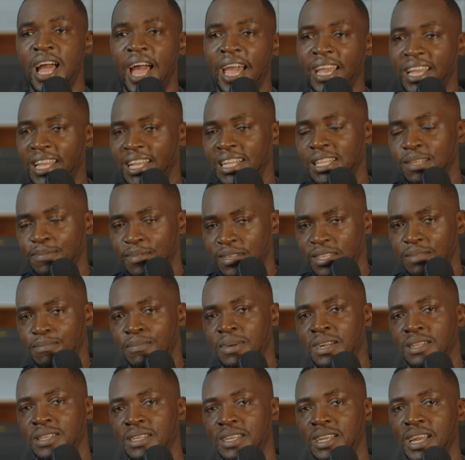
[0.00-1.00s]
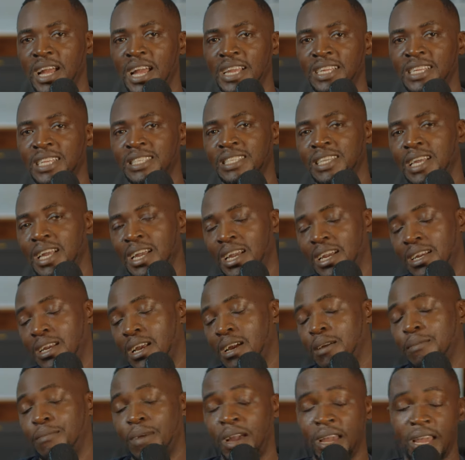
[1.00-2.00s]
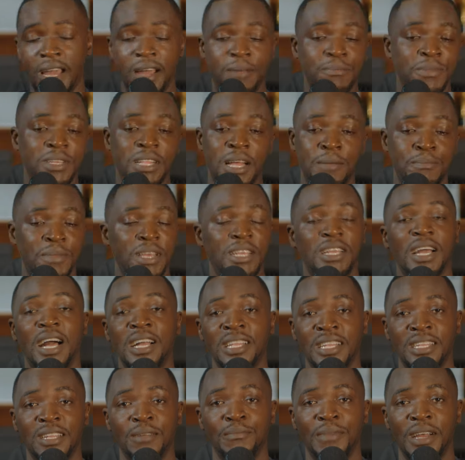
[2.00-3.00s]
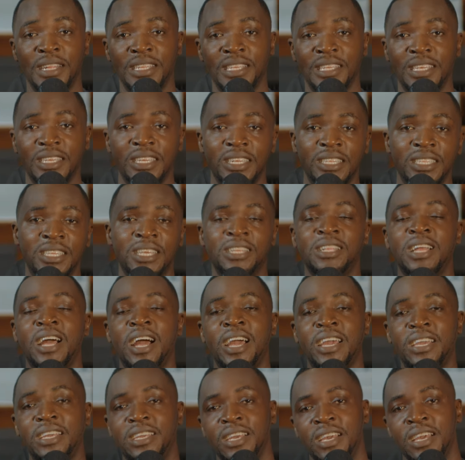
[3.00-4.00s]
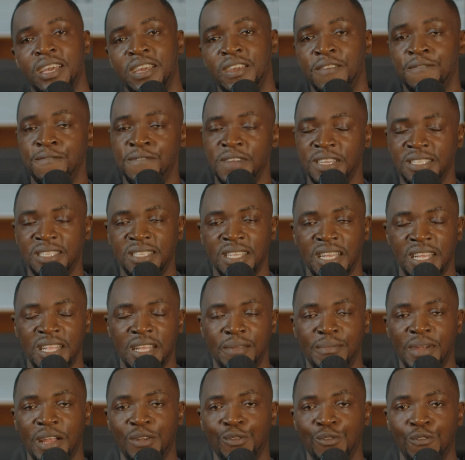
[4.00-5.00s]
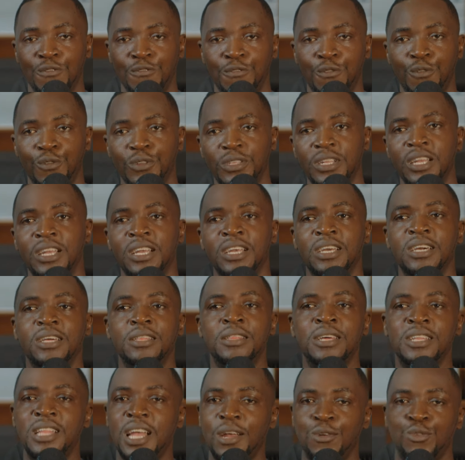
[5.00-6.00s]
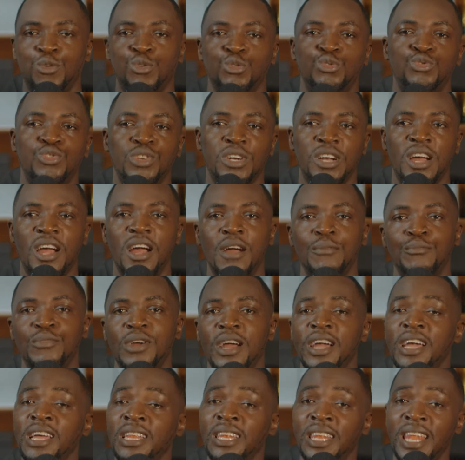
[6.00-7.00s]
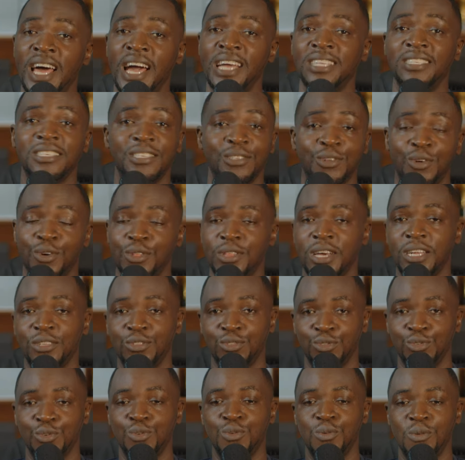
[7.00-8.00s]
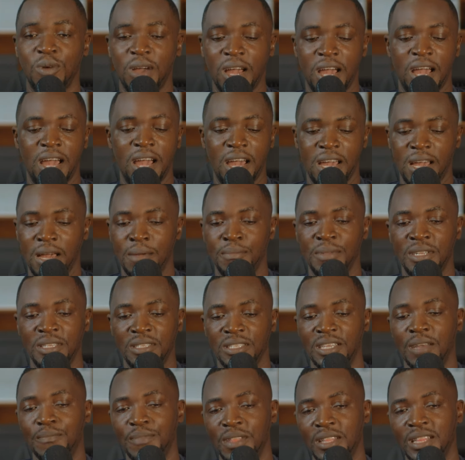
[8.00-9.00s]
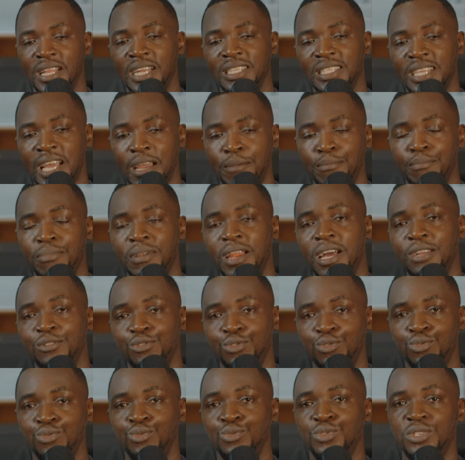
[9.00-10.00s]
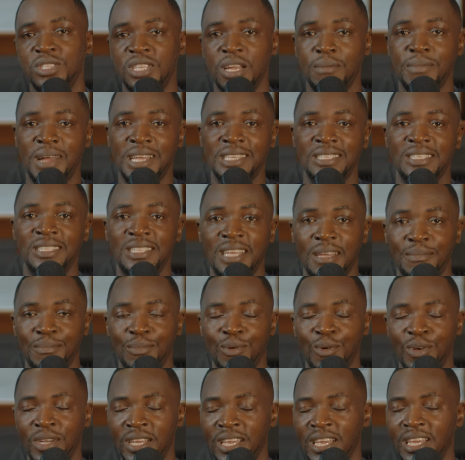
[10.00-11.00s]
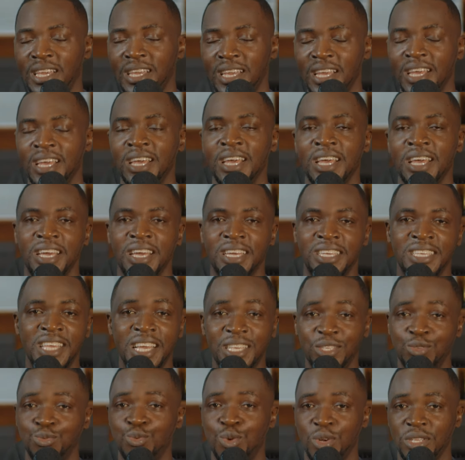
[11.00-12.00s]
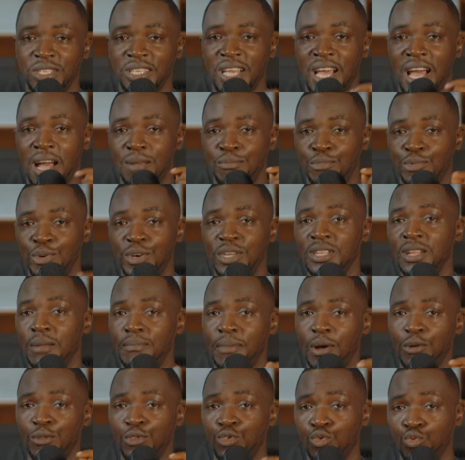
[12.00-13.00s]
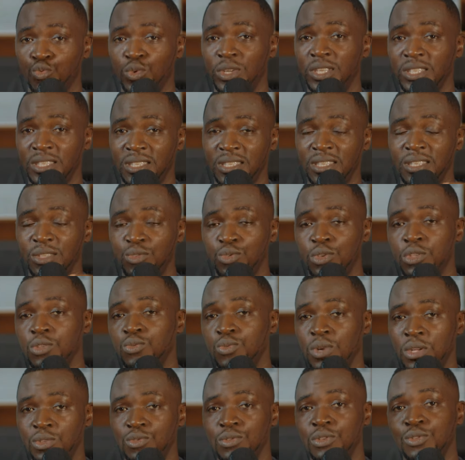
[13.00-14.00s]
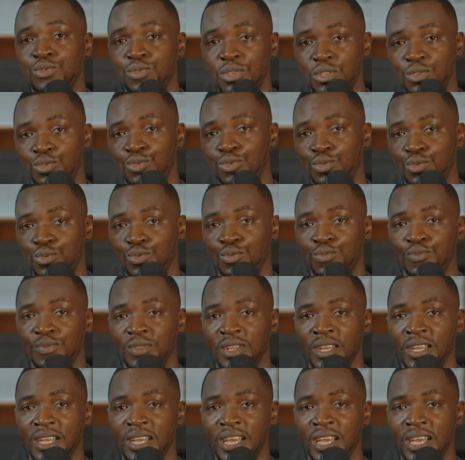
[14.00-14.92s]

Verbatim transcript: I get money, I get, I, I, I mean, I make another money, then I invest in another microphone, then I go to a camera and lights and all that. So, I mean, something that I plan to do step by step. Okay, guess what? I'm talking about twenty twenty-one, twenty twenty-two.